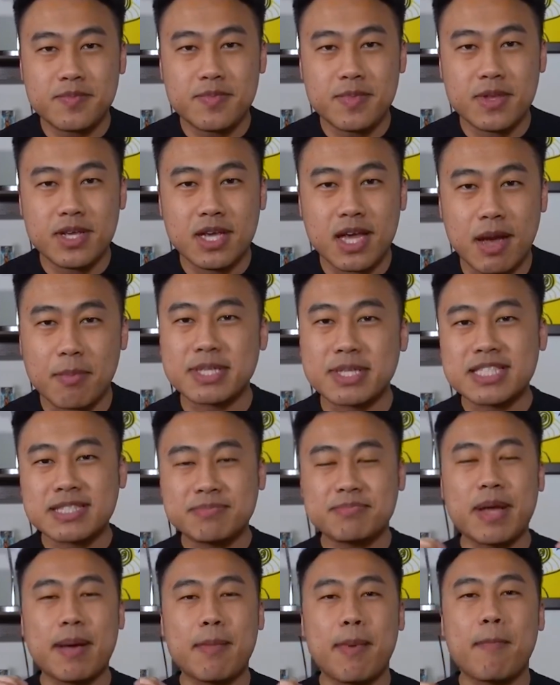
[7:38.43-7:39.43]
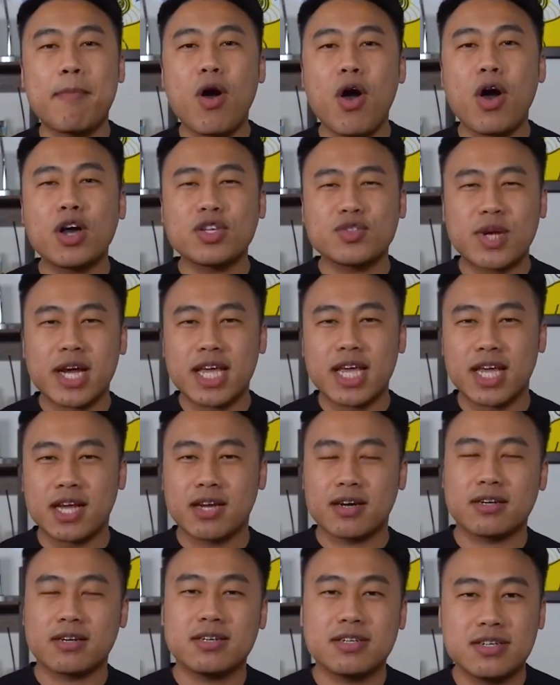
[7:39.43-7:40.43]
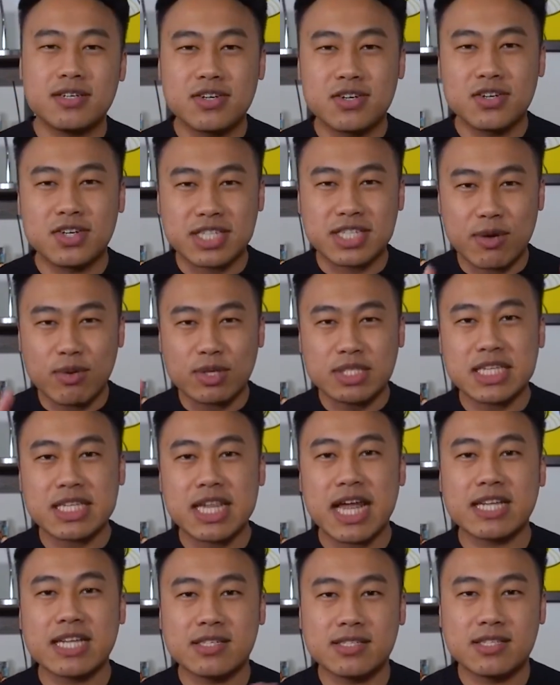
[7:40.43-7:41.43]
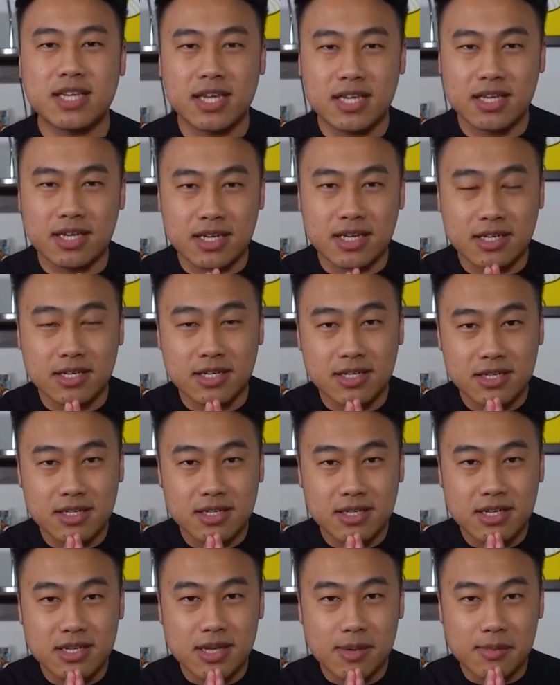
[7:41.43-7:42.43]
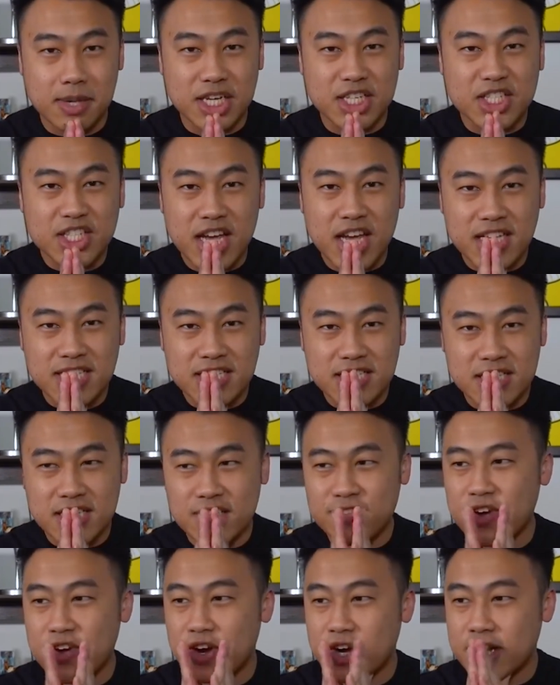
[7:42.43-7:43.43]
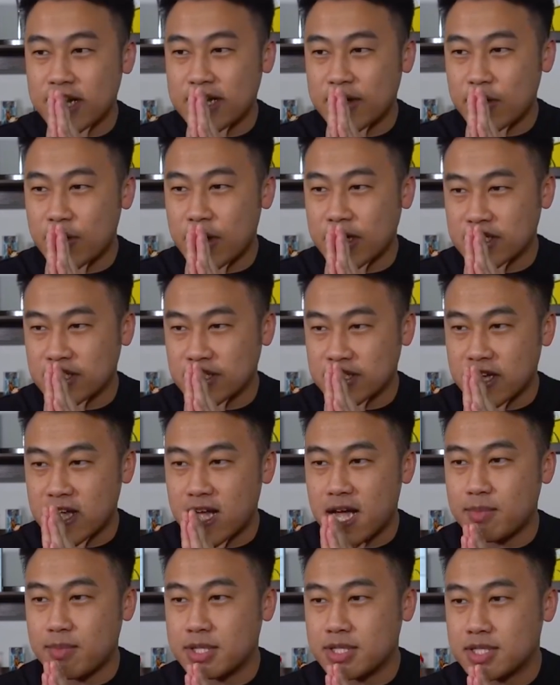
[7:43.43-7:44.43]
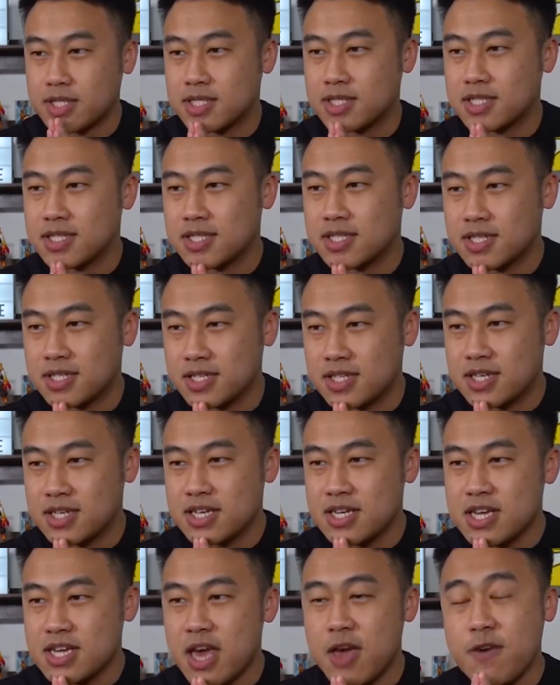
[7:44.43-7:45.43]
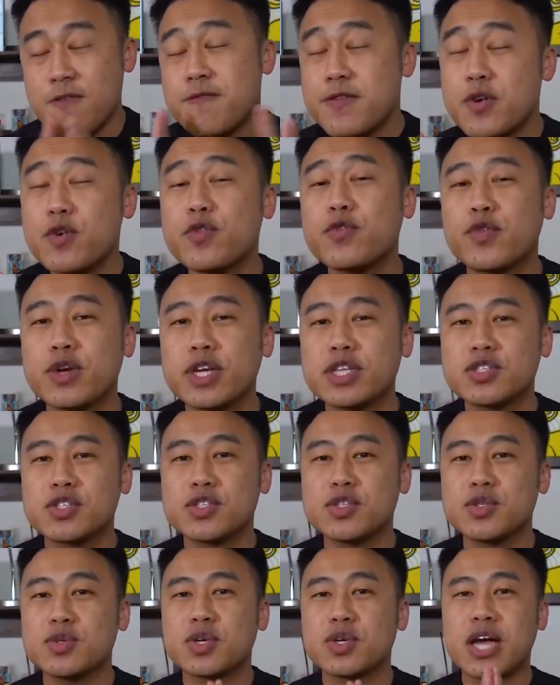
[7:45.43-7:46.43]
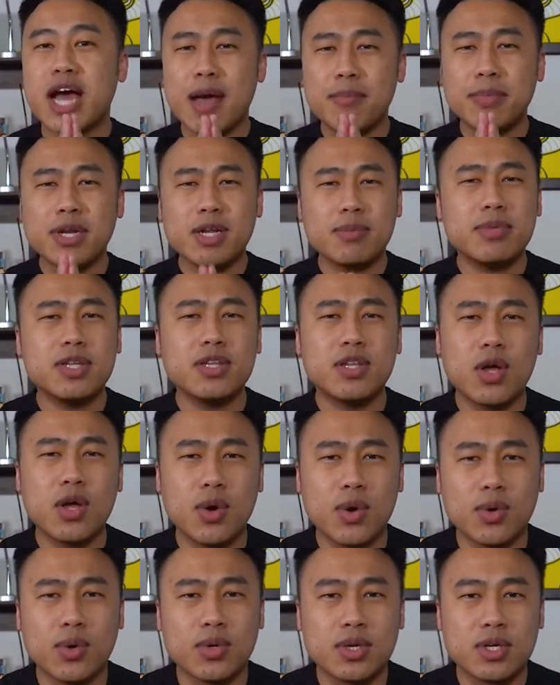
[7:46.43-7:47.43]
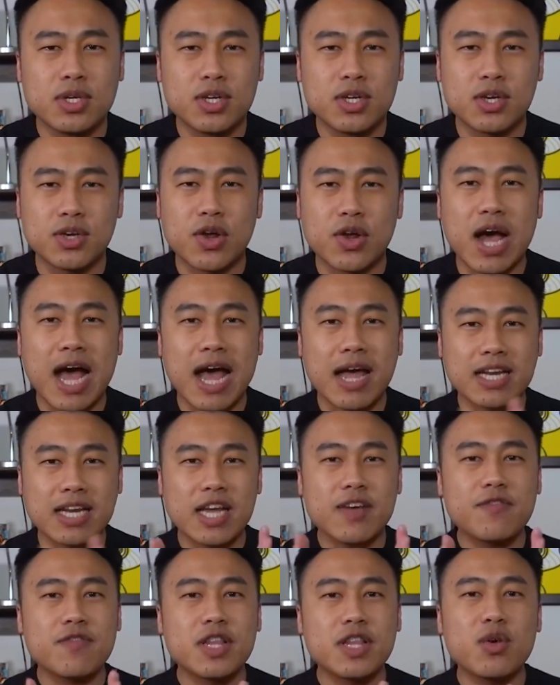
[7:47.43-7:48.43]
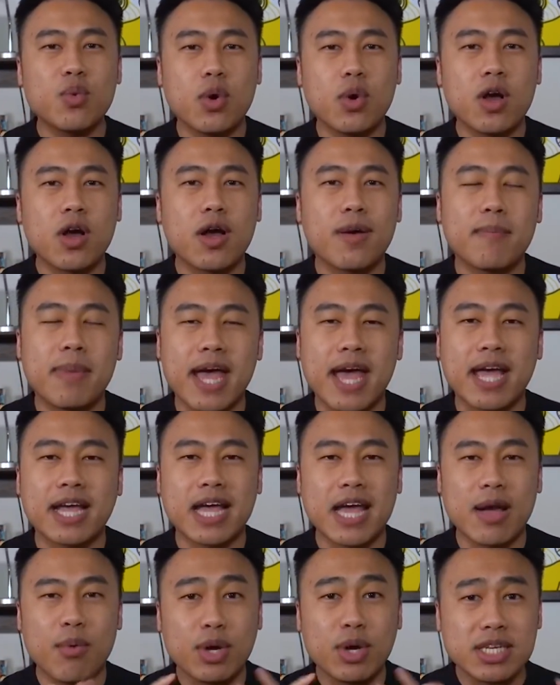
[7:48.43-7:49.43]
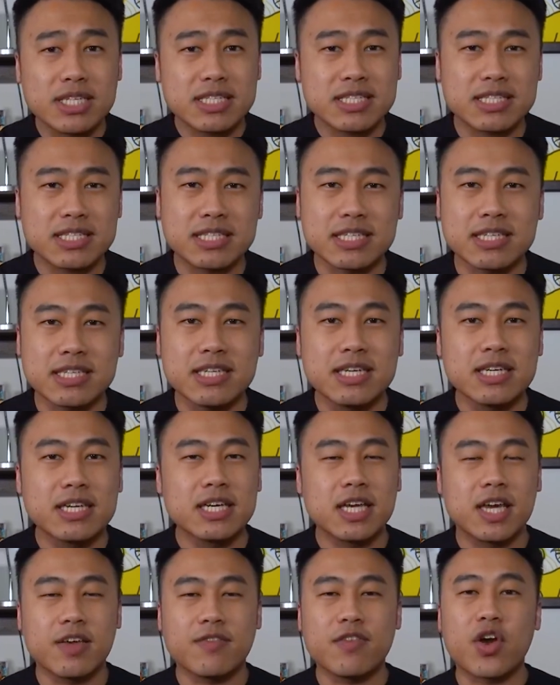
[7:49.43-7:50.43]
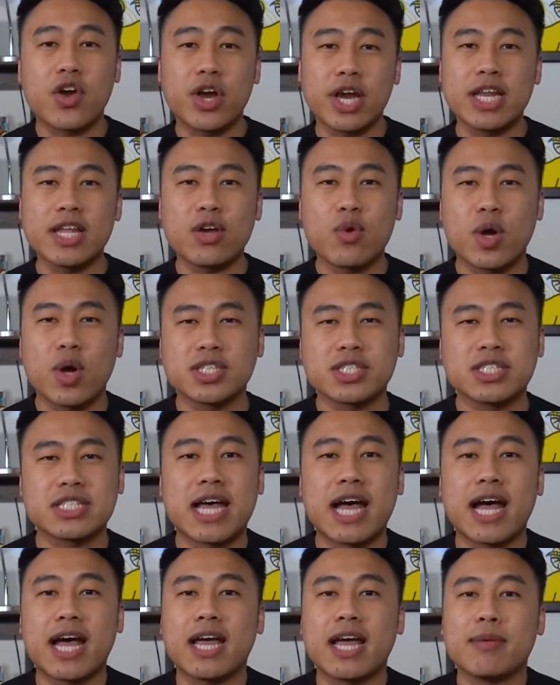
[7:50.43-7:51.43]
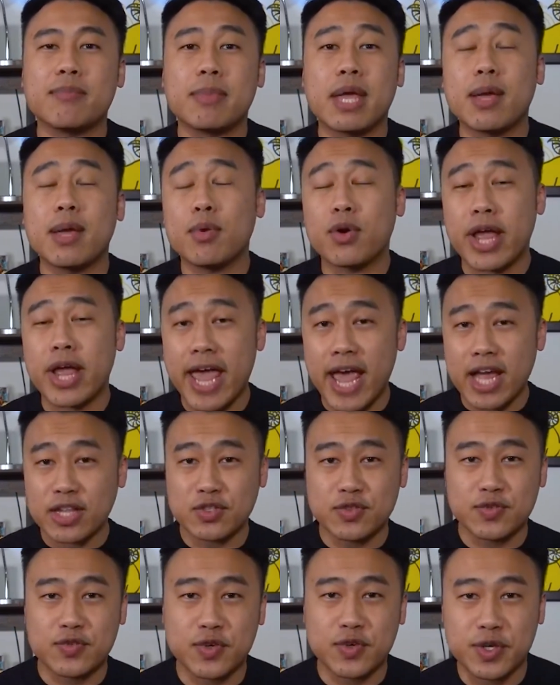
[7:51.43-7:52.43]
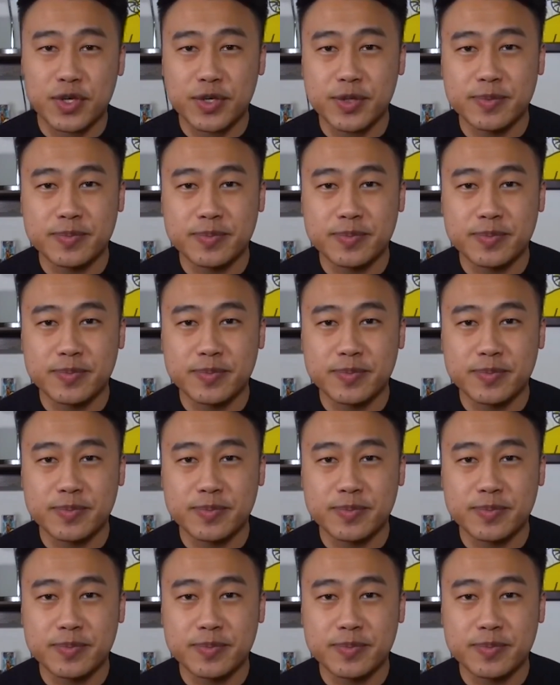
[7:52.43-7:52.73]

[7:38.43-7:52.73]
I'm gonna pause right here because that was a lot to take in. I'm gonna check and see if there are any questions in the comments. And feel free to comment it below. I definitely will come back and I want to see if there are any questions that I am able to answer for you.